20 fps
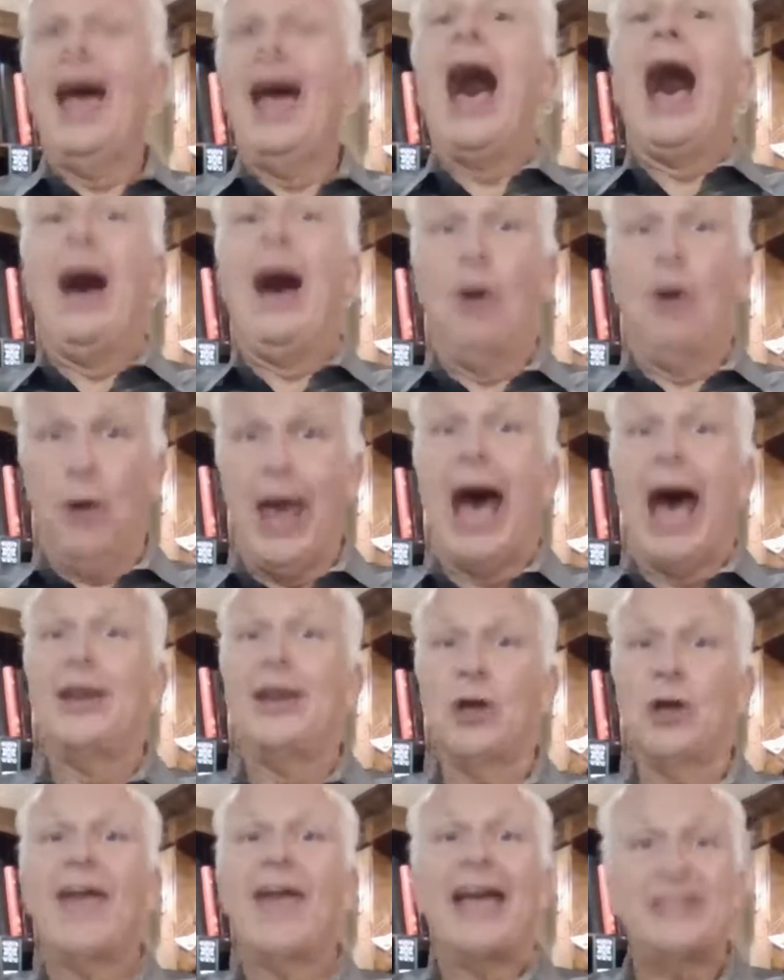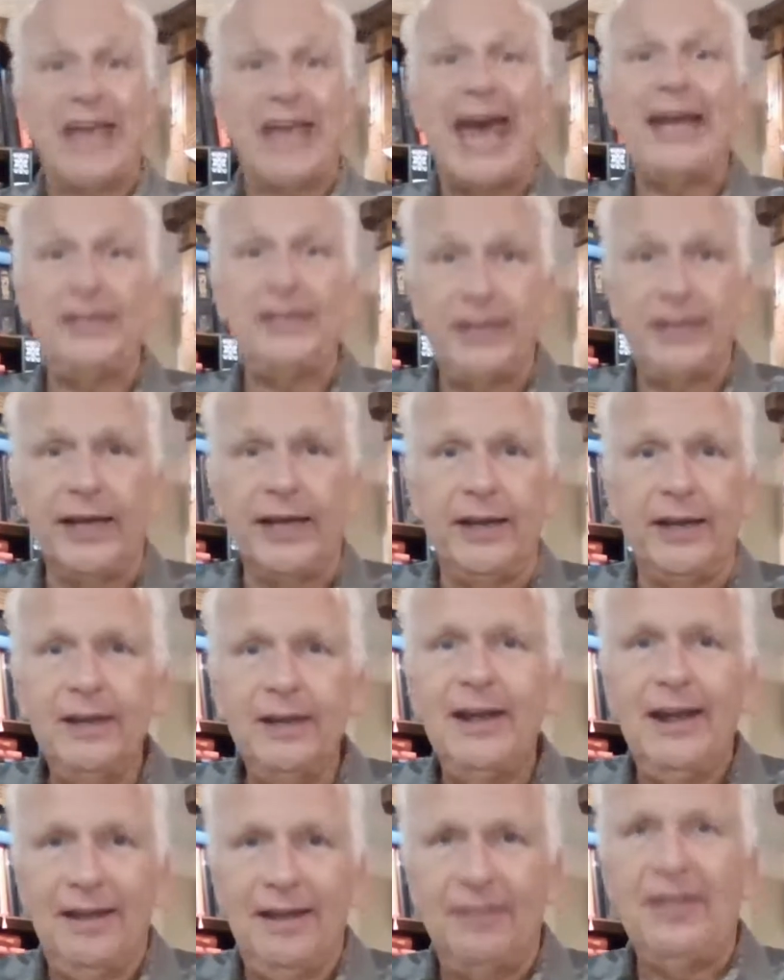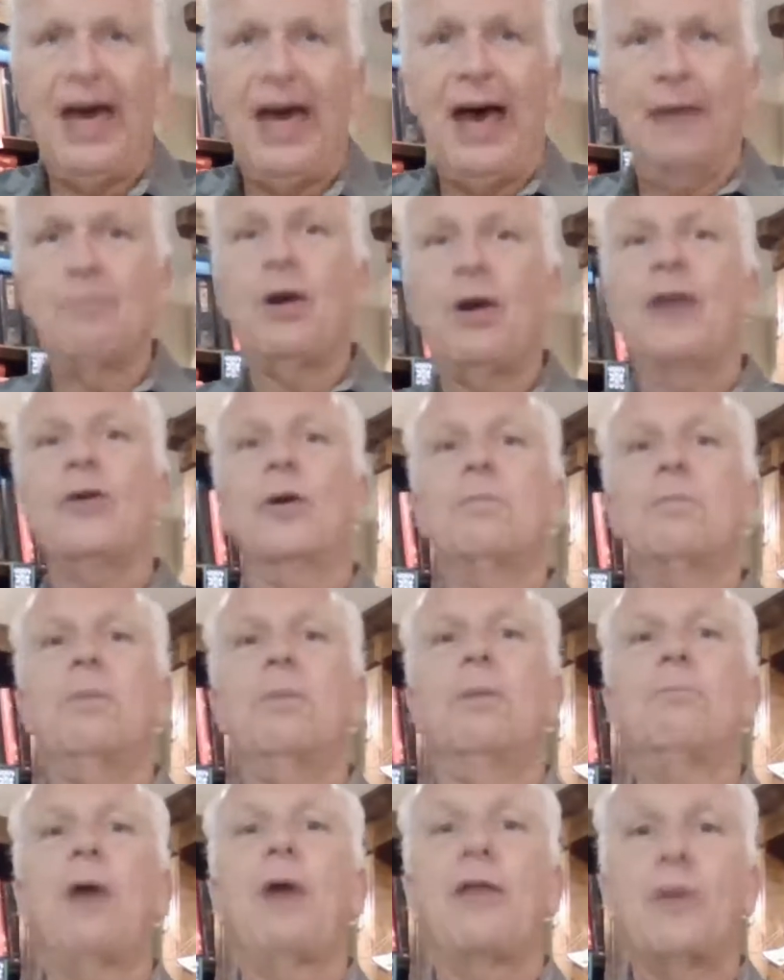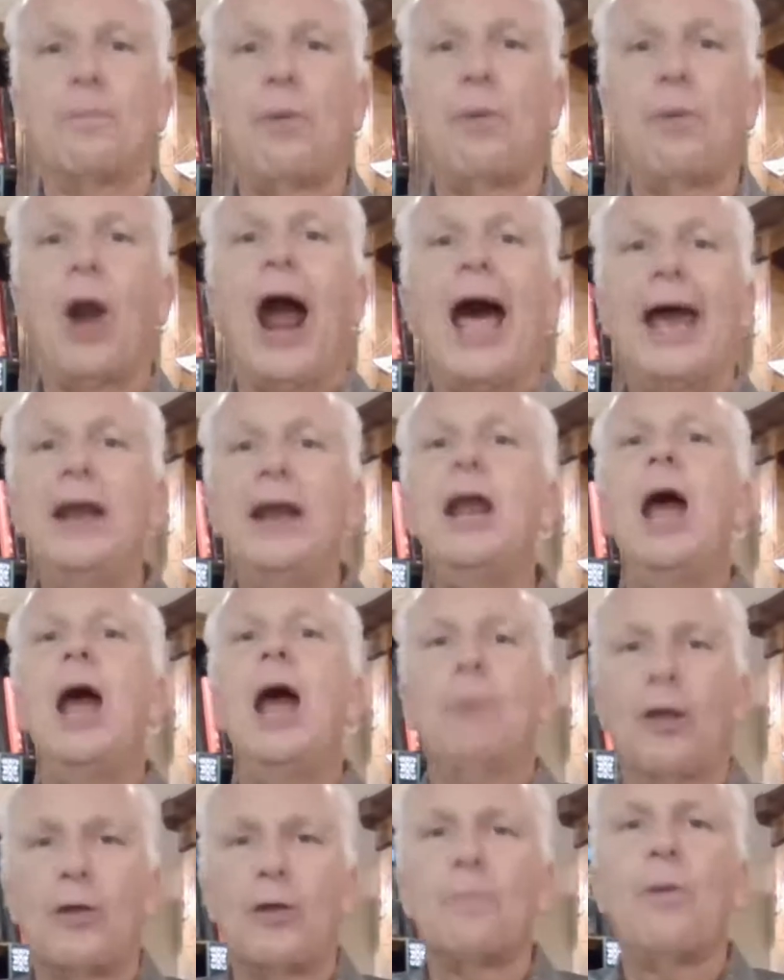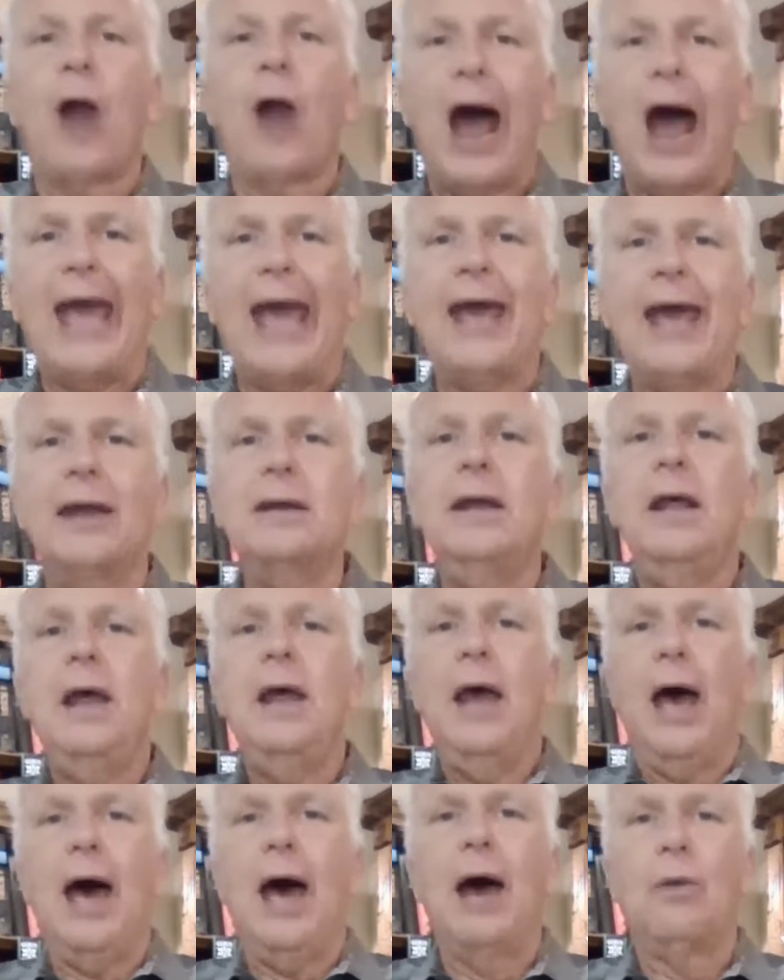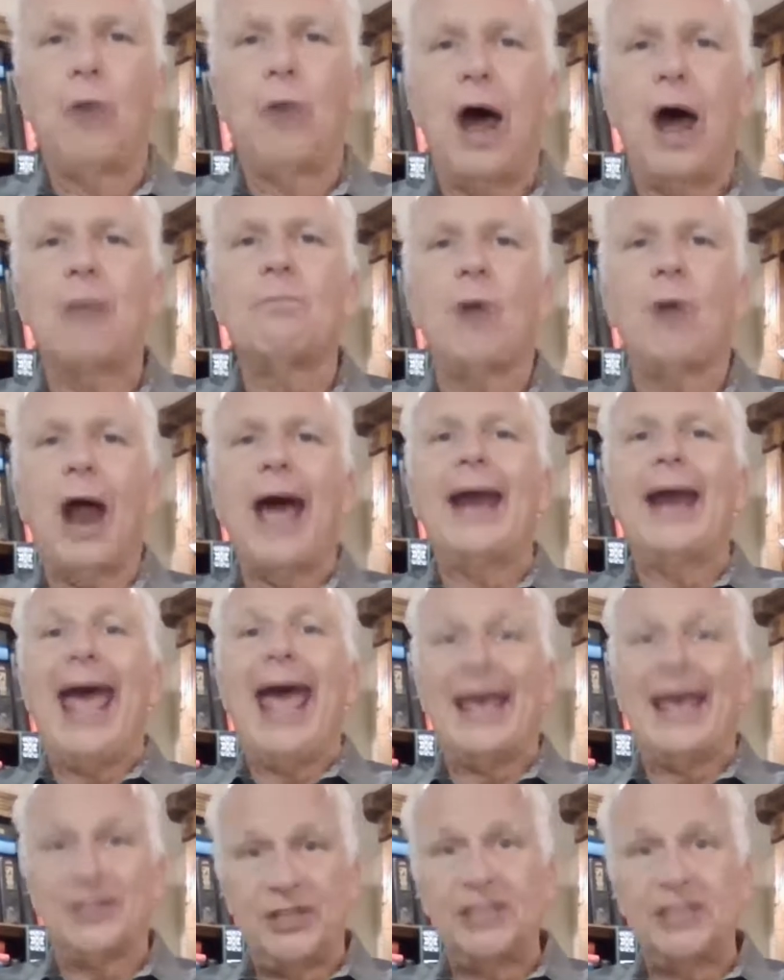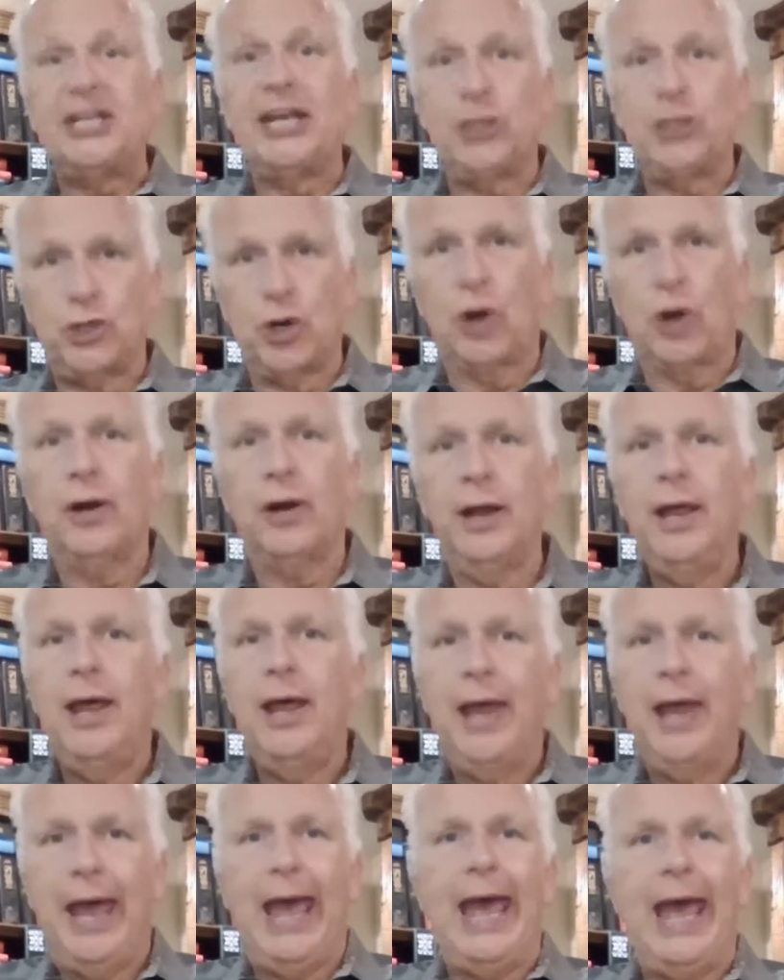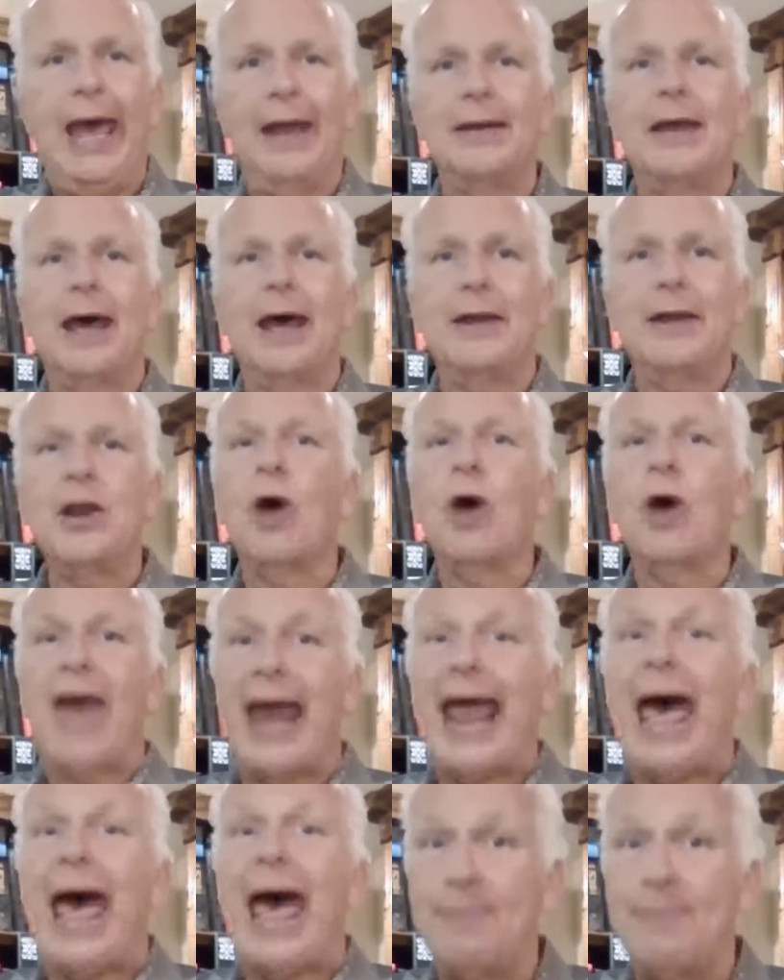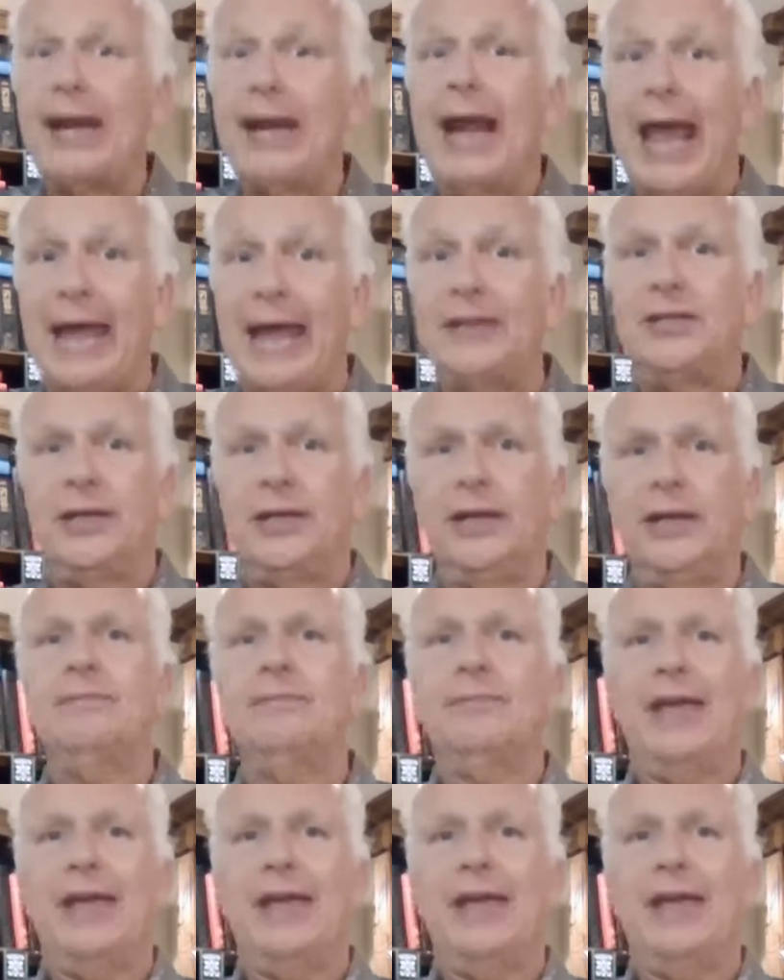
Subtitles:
I know that's Haiti. Brother Brian, Ron Bryan has the T-shirt. And no, that happened in Haiti.